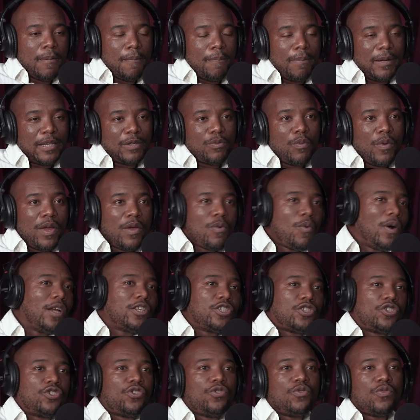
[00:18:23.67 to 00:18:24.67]
but we
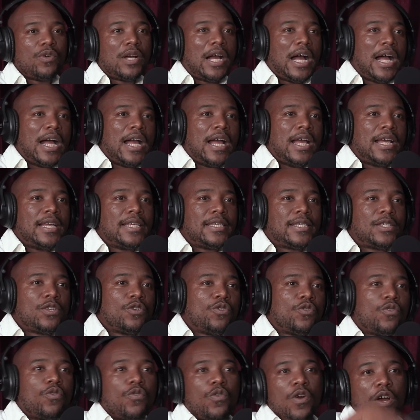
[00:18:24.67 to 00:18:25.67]
watched you guys, you
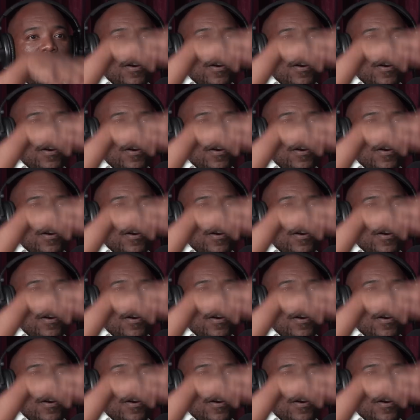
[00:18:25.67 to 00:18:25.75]
know,